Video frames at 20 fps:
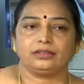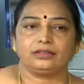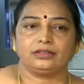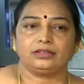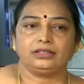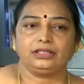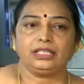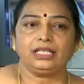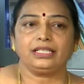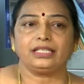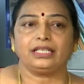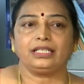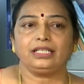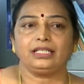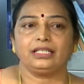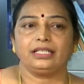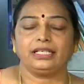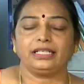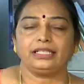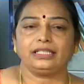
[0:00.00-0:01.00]
Children,
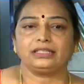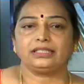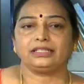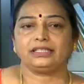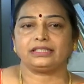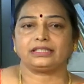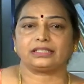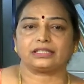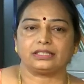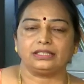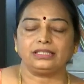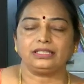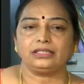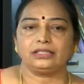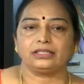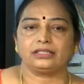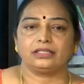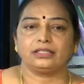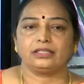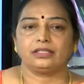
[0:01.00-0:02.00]
let us
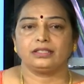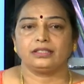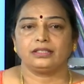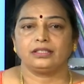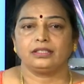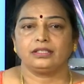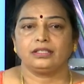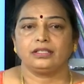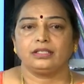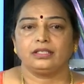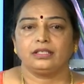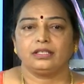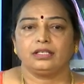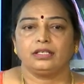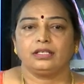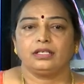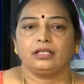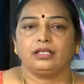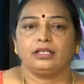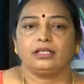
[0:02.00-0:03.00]
discuss.
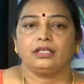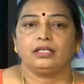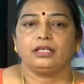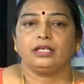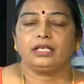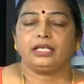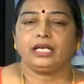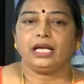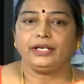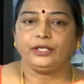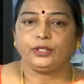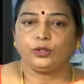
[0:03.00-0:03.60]
Can